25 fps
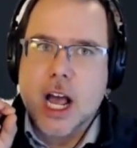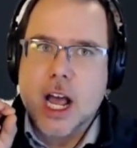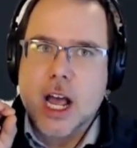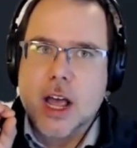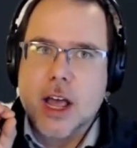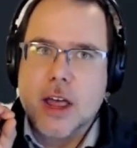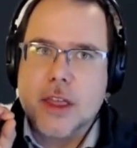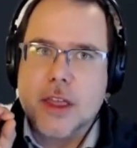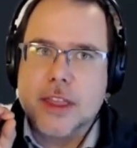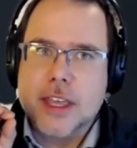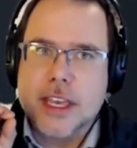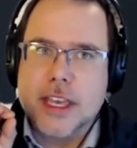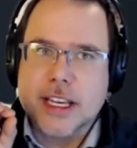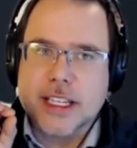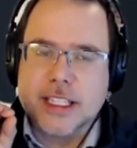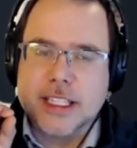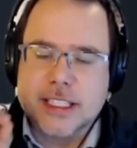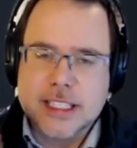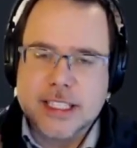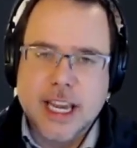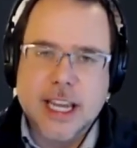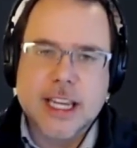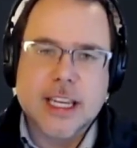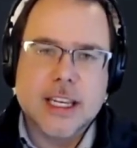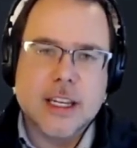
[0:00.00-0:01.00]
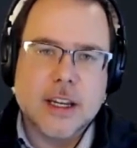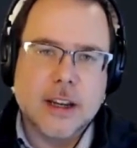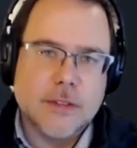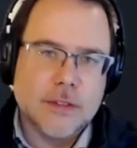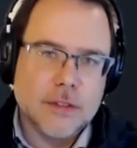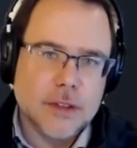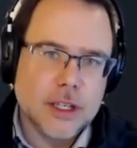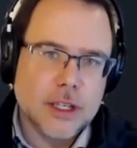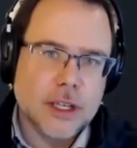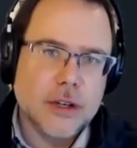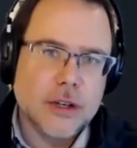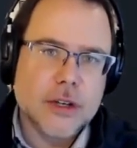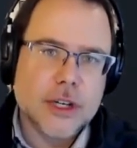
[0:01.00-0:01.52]
the executive
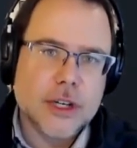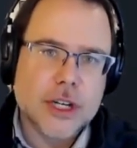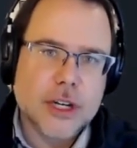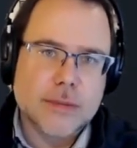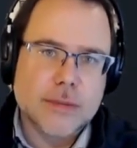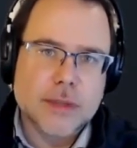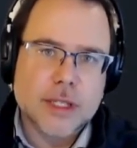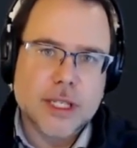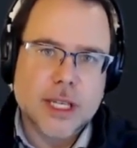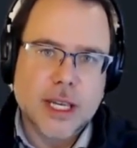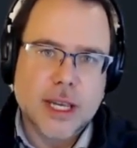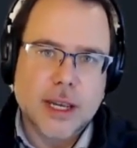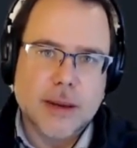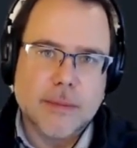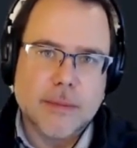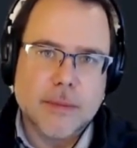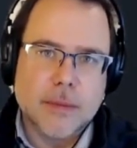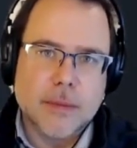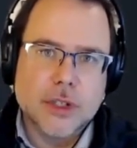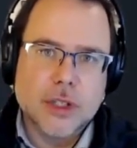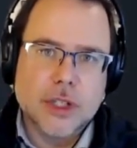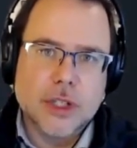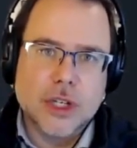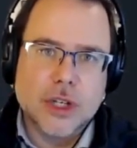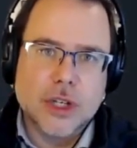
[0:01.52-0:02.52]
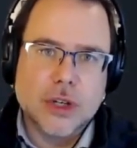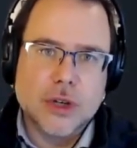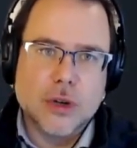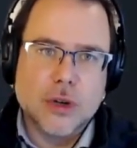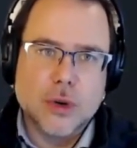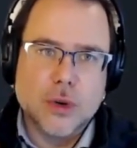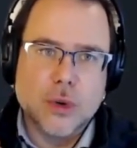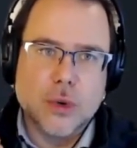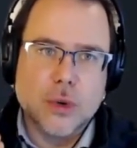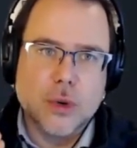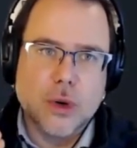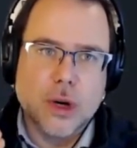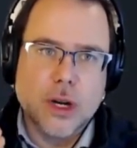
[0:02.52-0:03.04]
leadership team
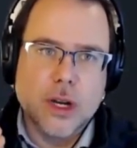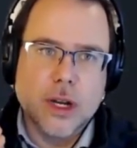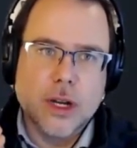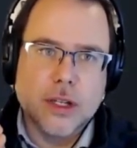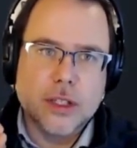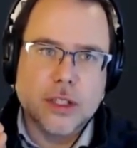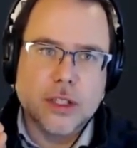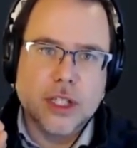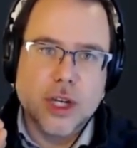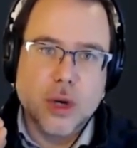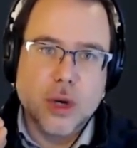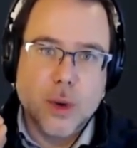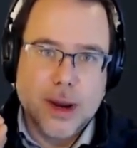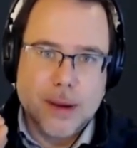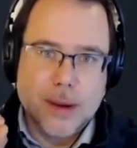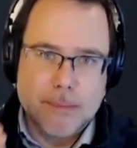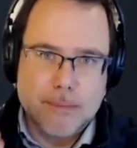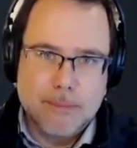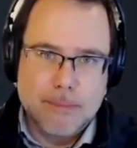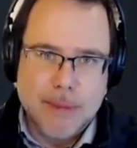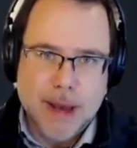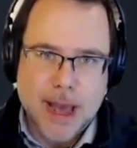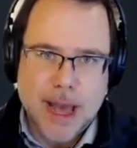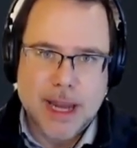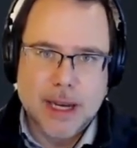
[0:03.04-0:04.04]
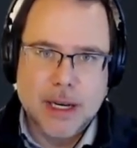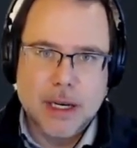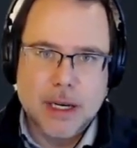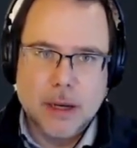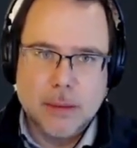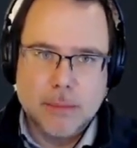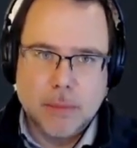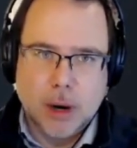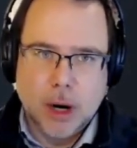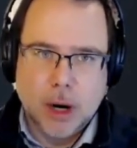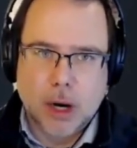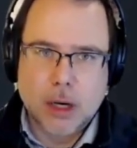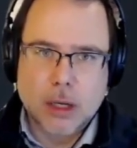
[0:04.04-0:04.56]
to embed
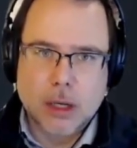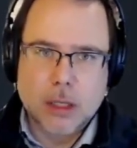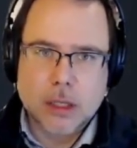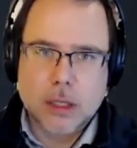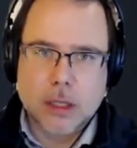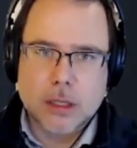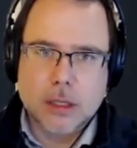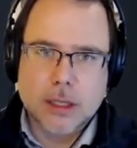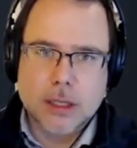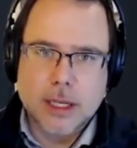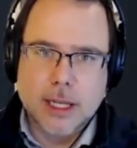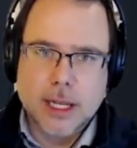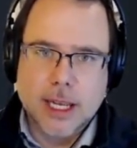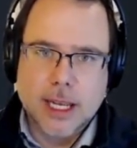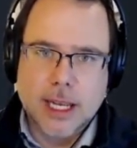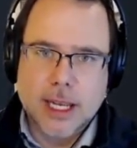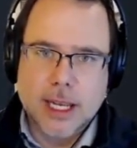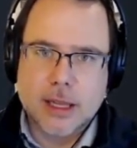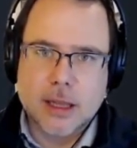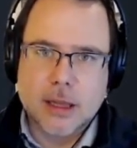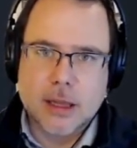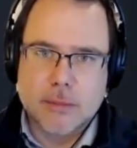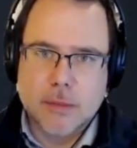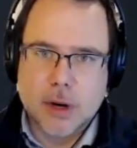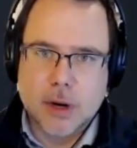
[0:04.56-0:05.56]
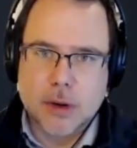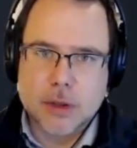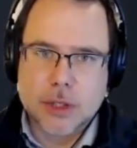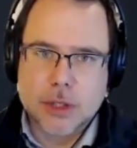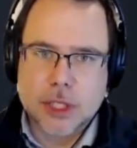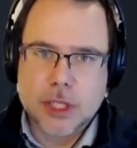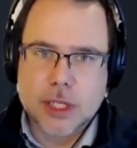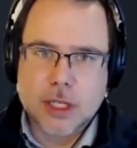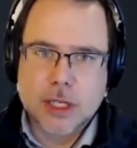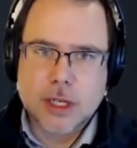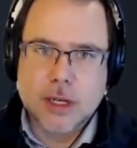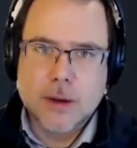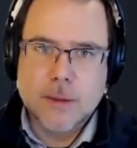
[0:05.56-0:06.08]
partner in the
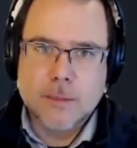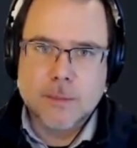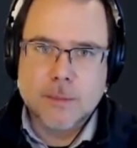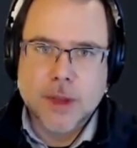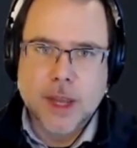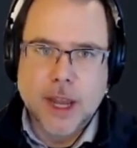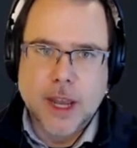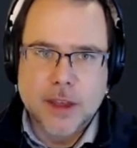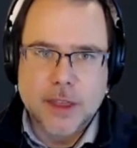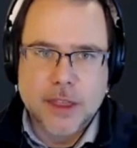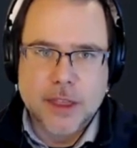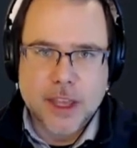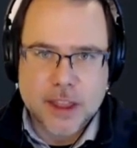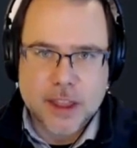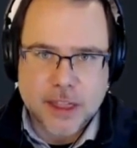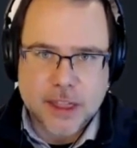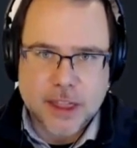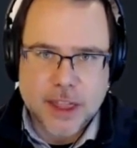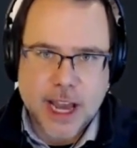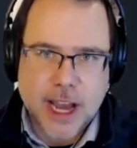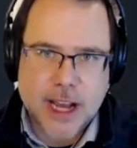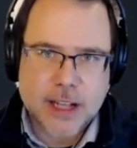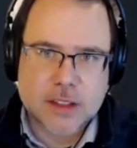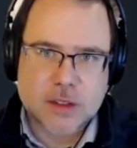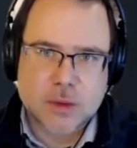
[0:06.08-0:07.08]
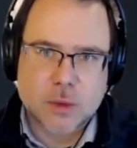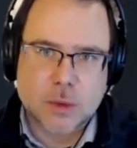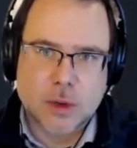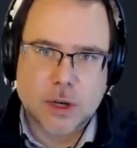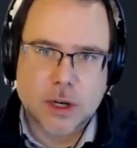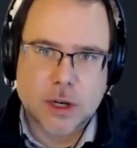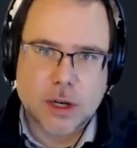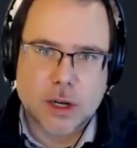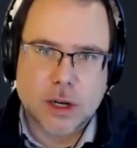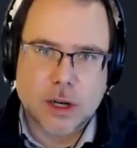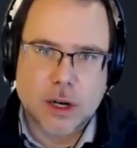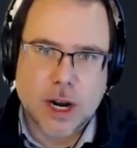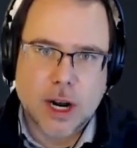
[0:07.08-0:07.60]
motion, I think that's
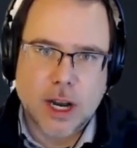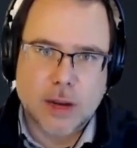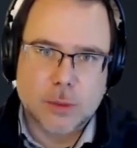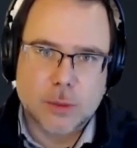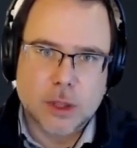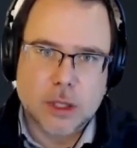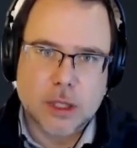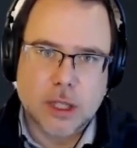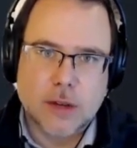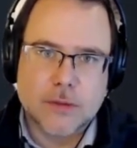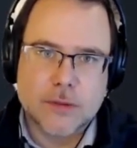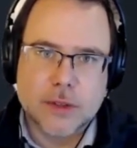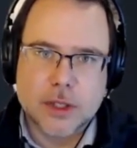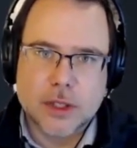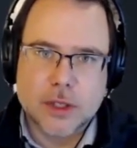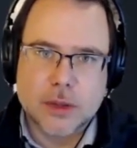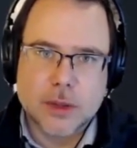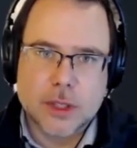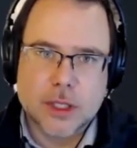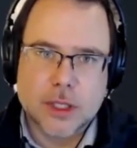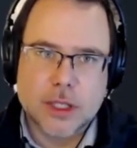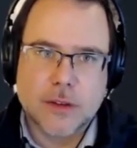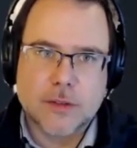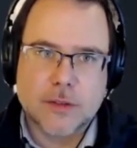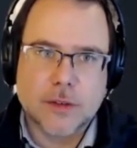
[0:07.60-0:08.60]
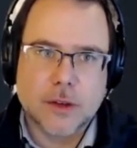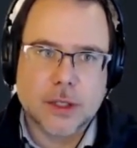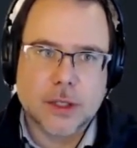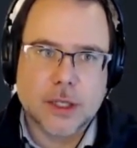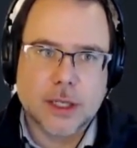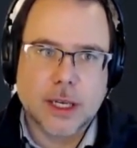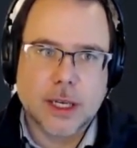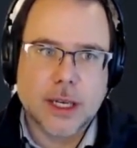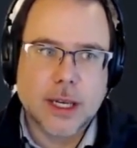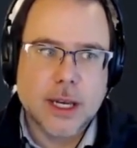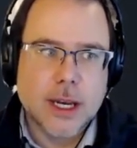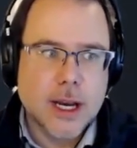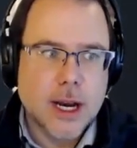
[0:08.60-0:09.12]
where I would love to do it
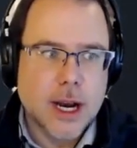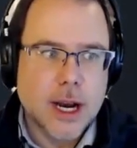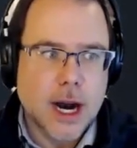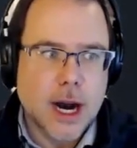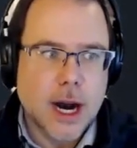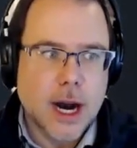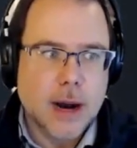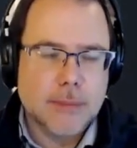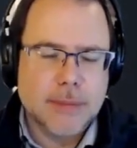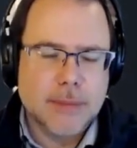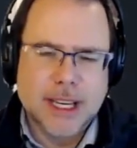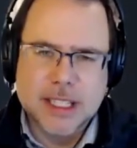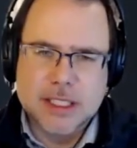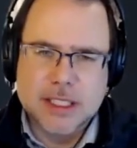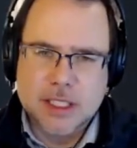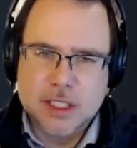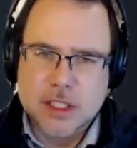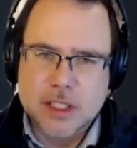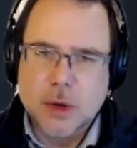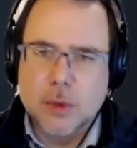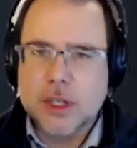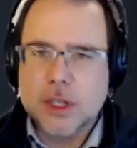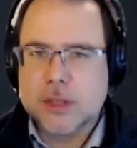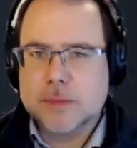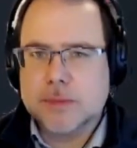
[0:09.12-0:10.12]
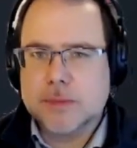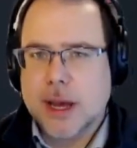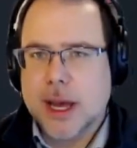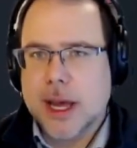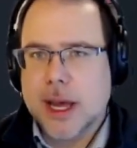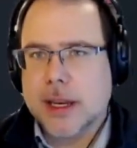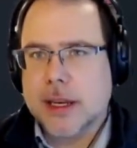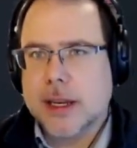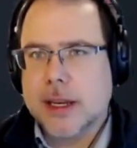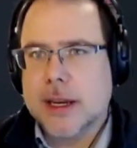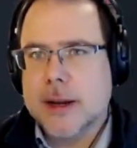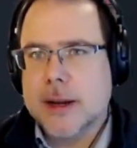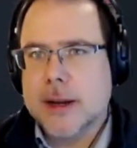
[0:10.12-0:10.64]
differently. Because it's always
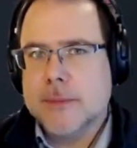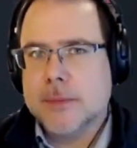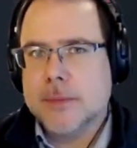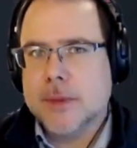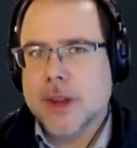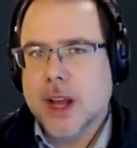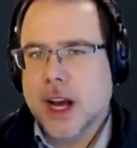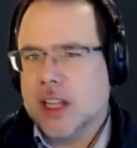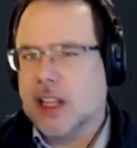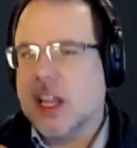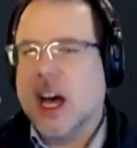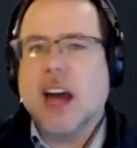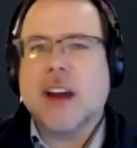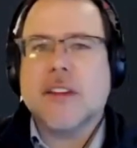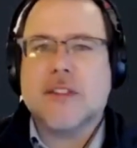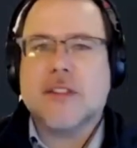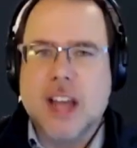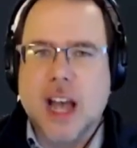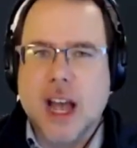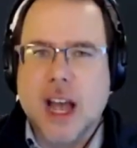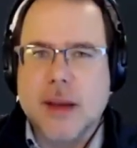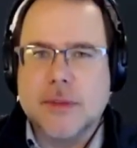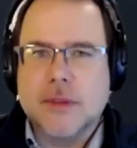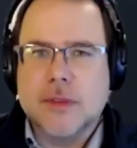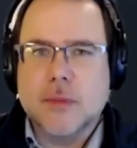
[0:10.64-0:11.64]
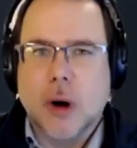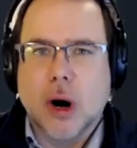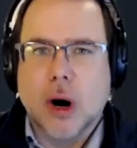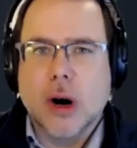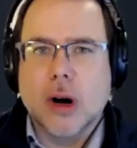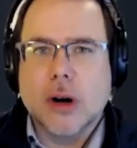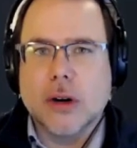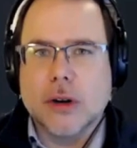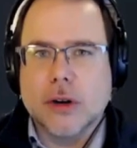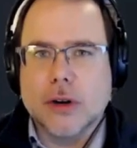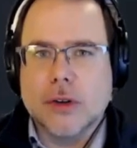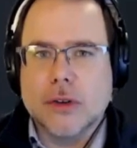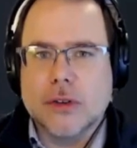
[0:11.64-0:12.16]
been, a lot of times
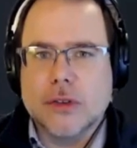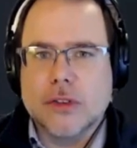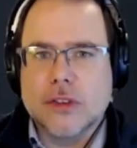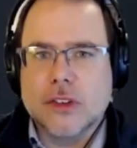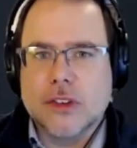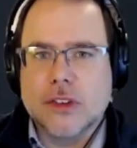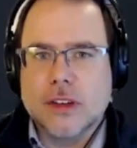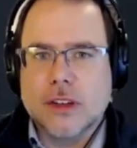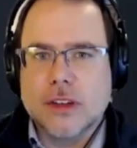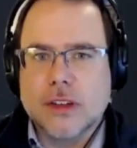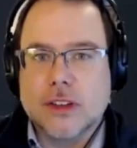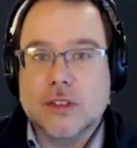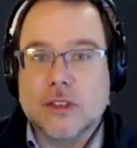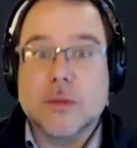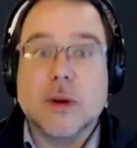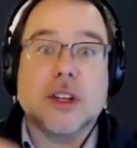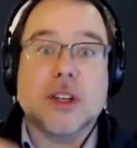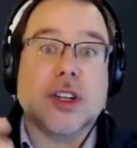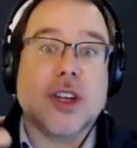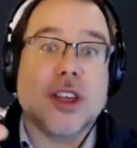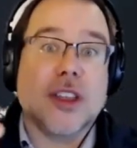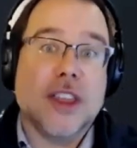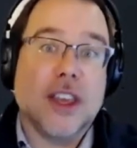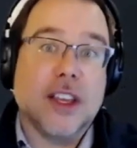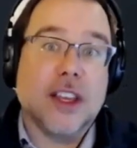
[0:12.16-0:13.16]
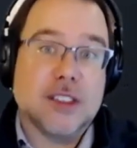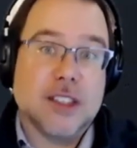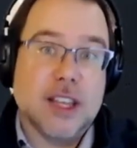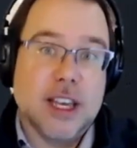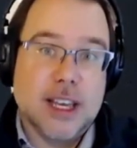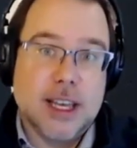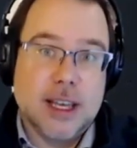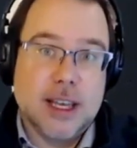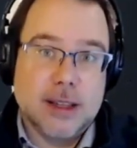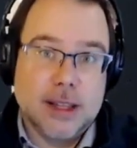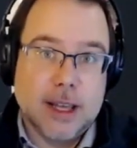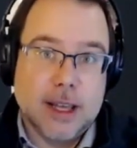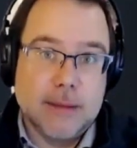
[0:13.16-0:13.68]
partners, especially things
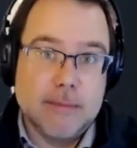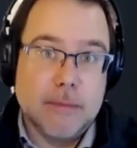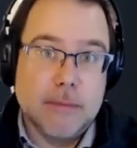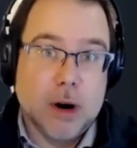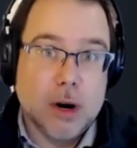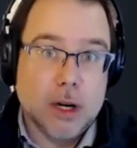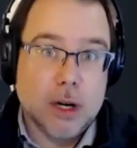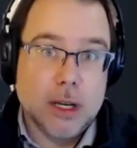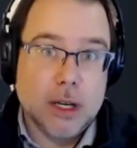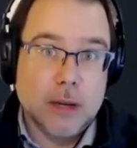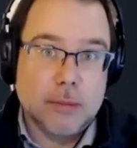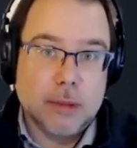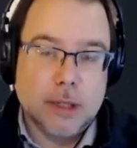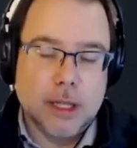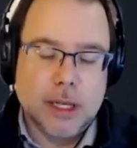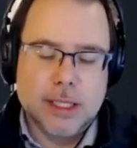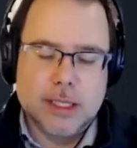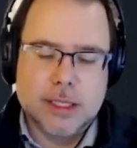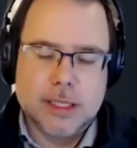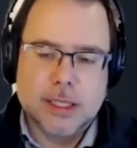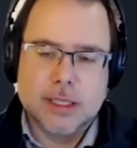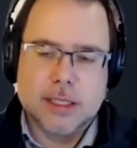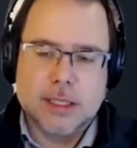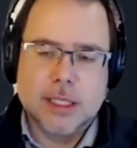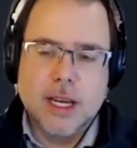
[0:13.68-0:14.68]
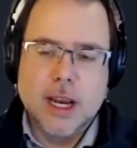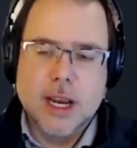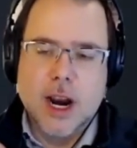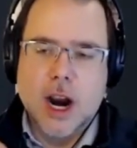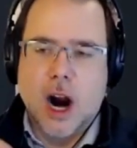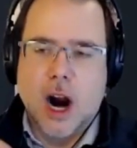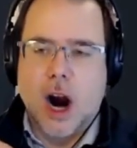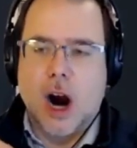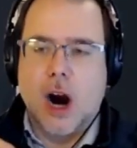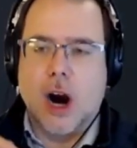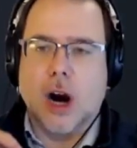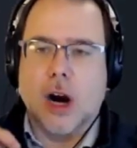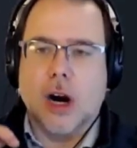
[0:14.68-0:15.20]
like marketplaces,
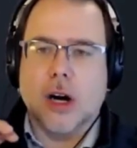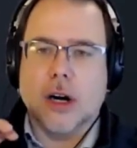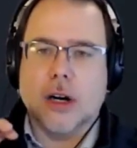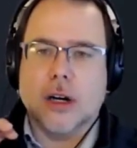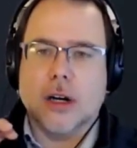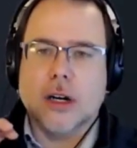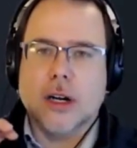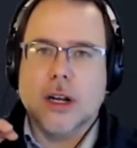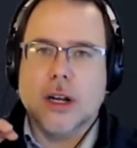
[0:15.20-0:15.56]
are